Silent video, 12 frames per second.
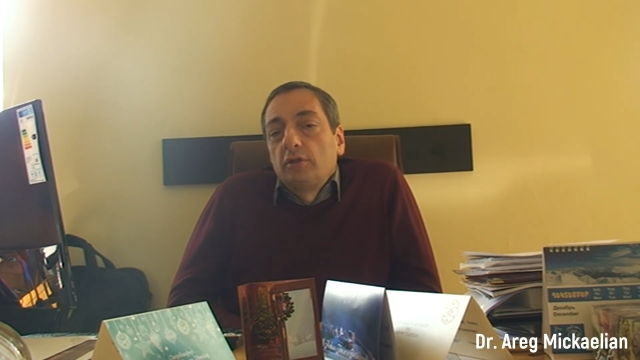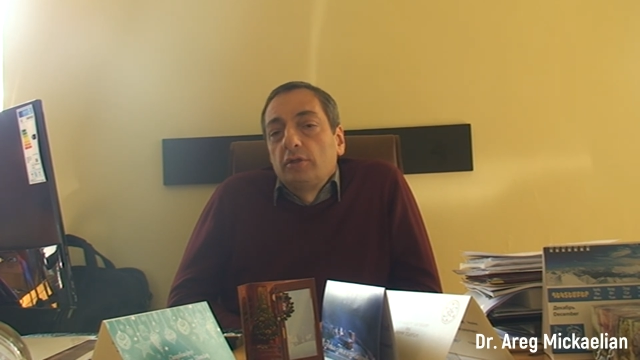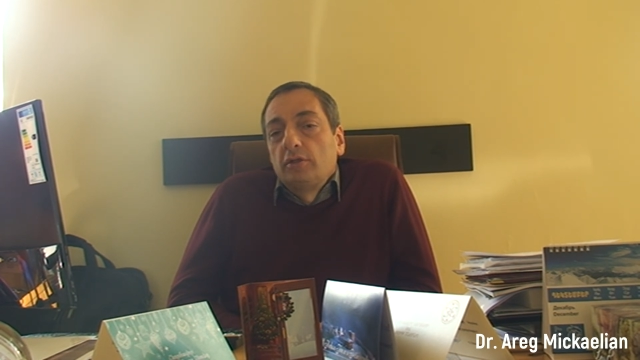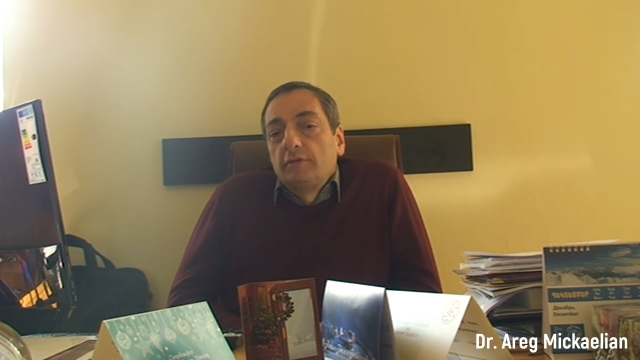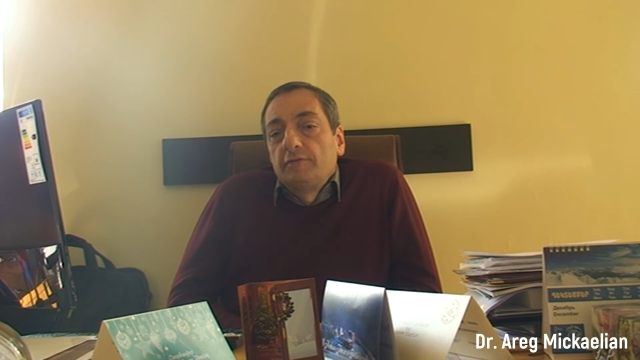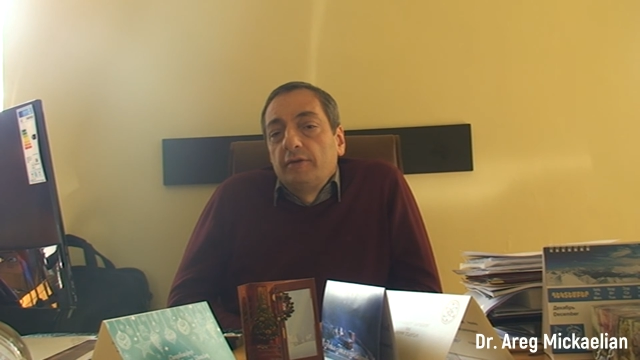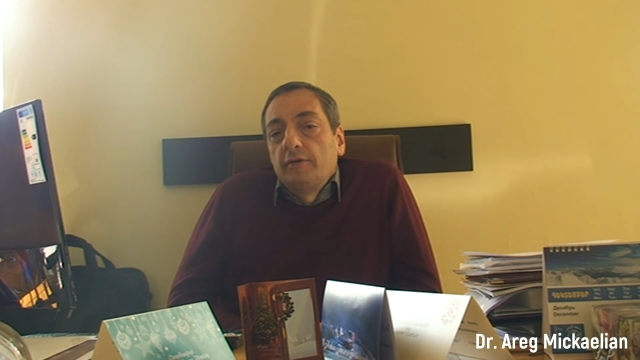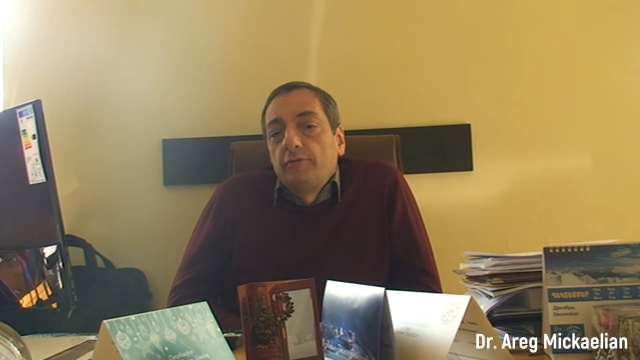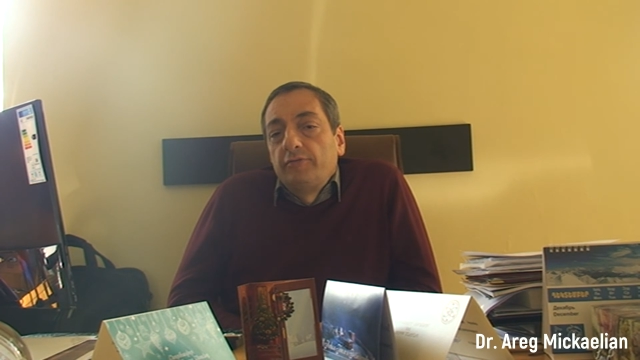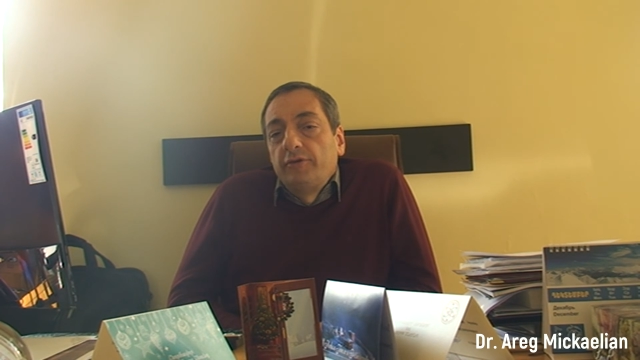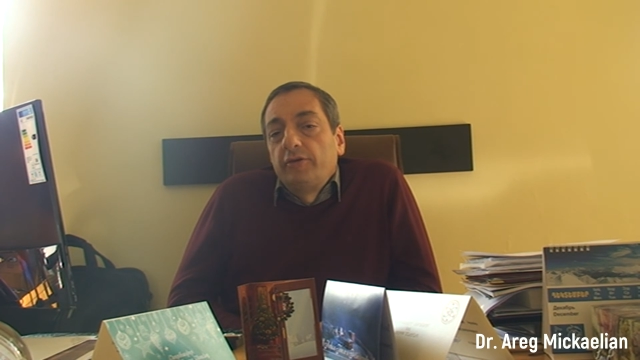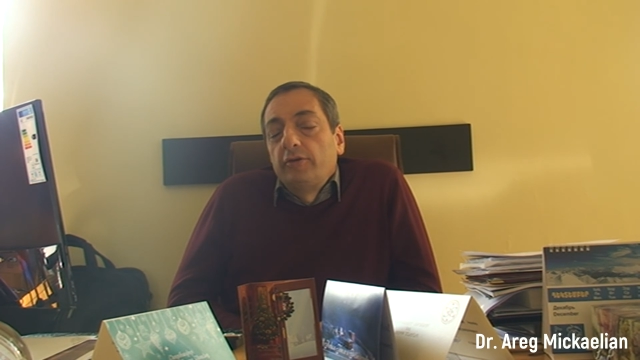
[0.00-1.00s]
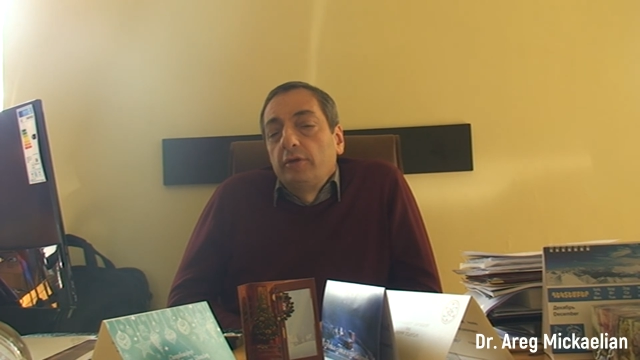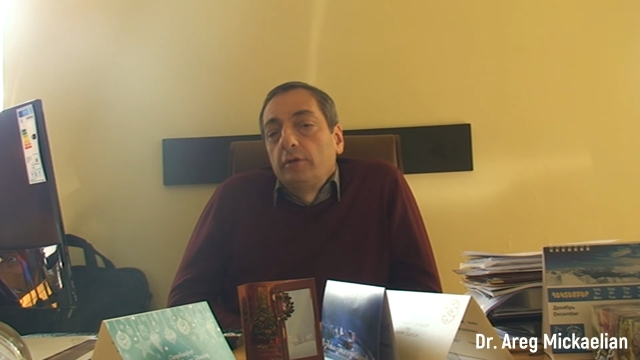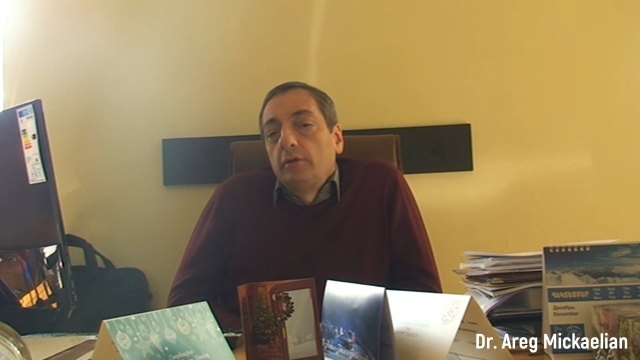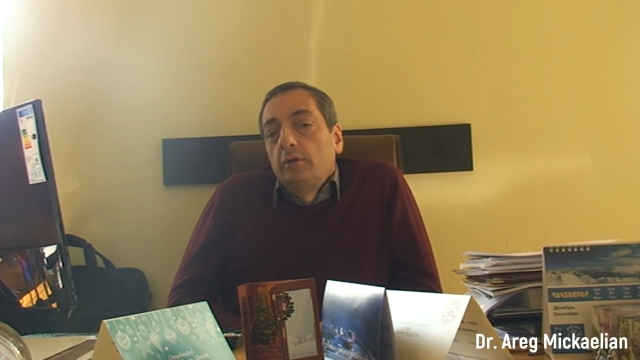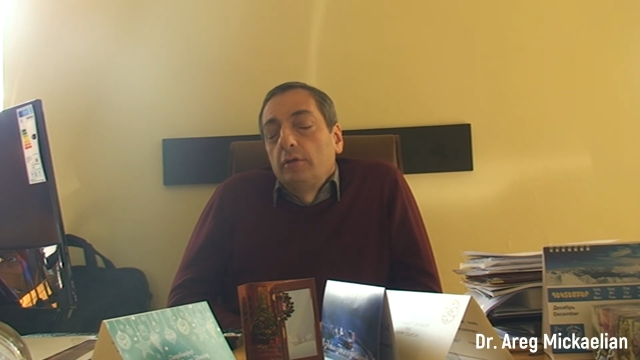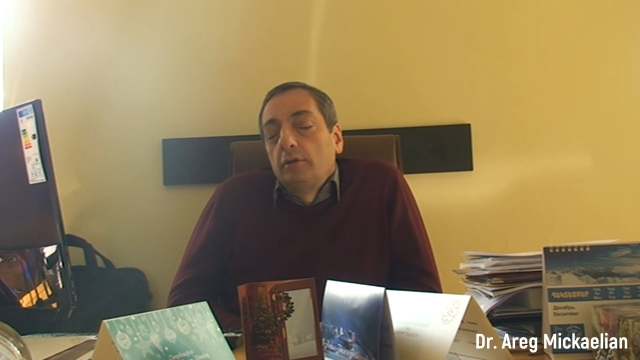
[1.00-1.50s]
this is very
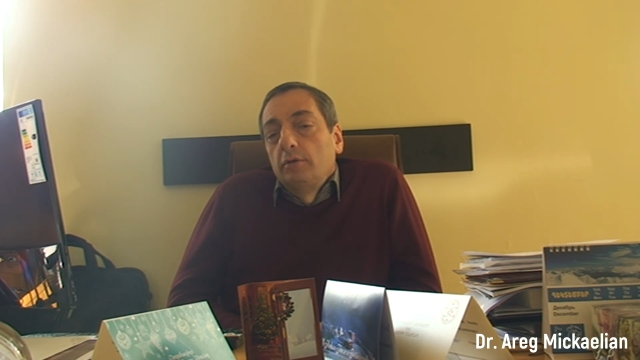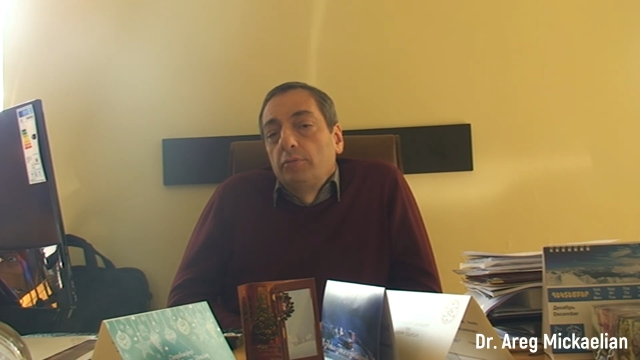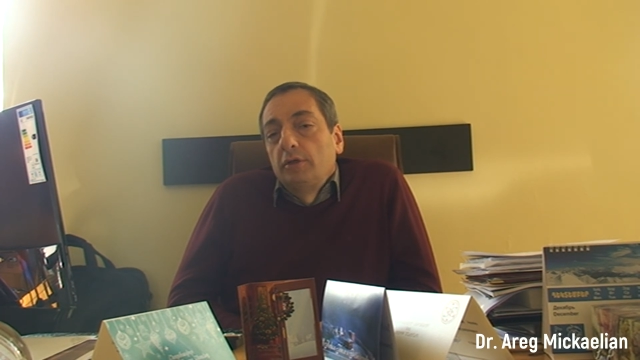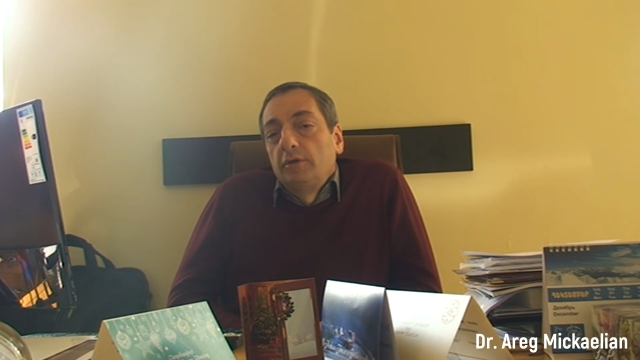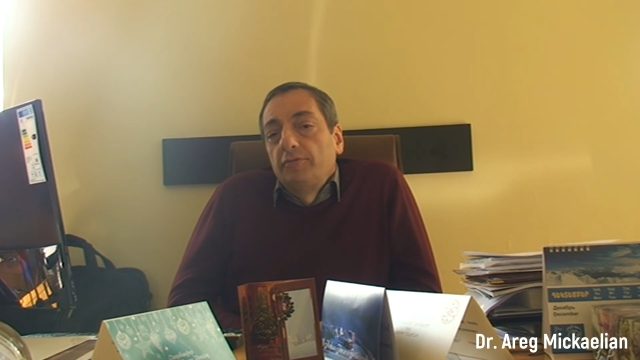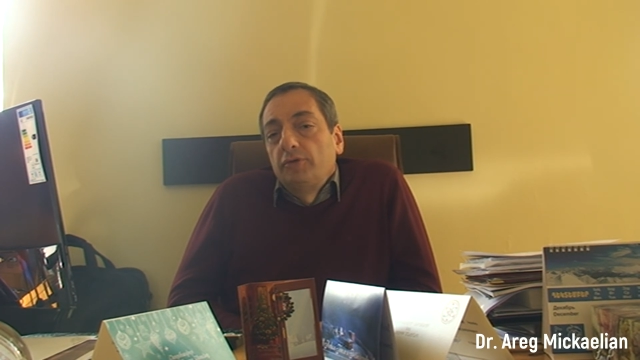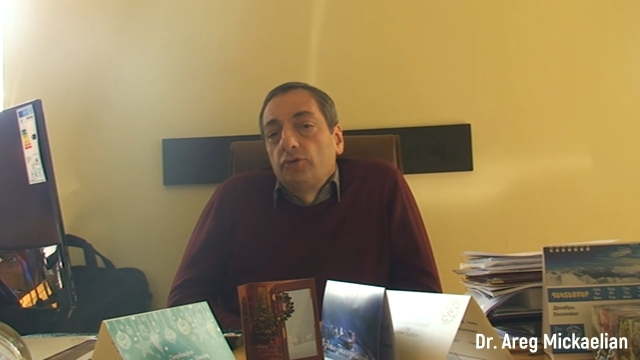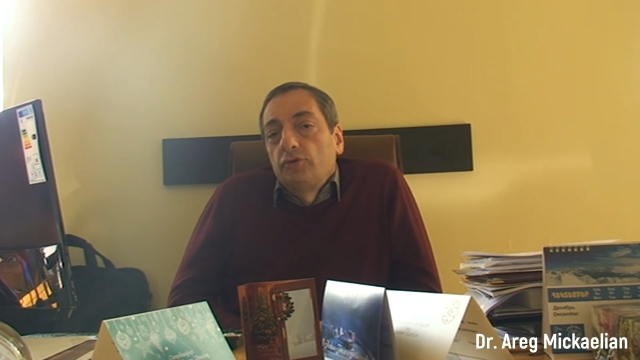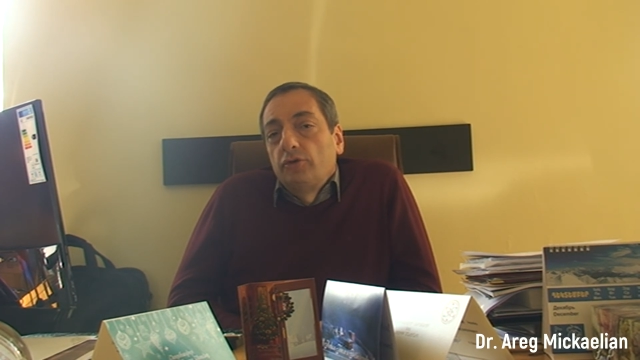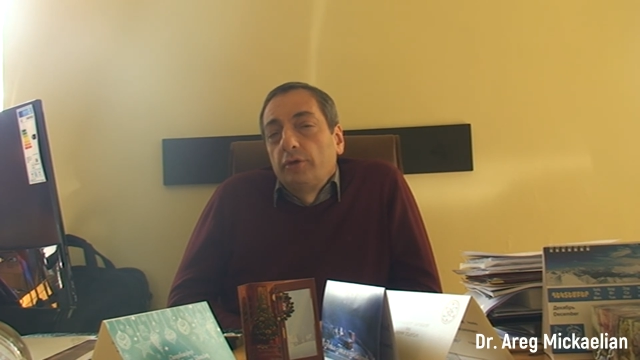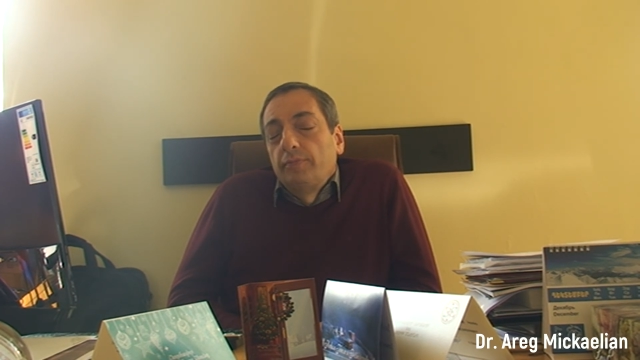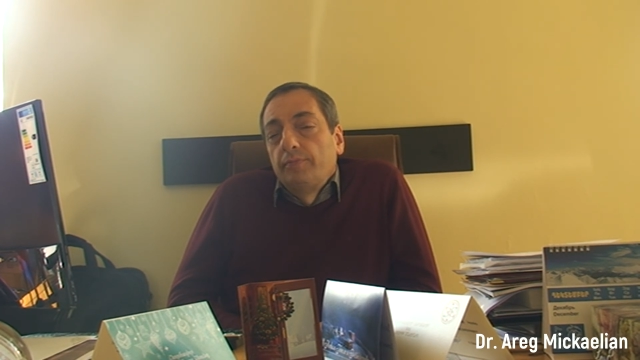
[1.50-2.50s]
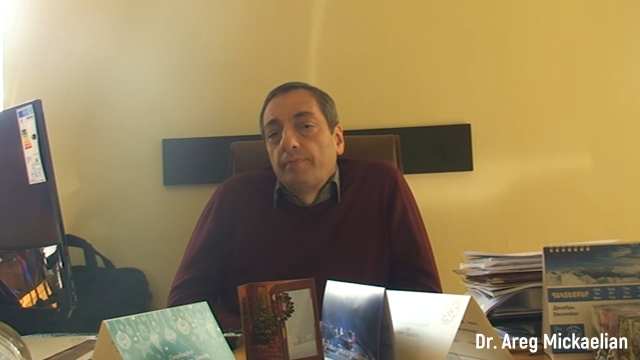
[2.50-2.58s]
beneficiary.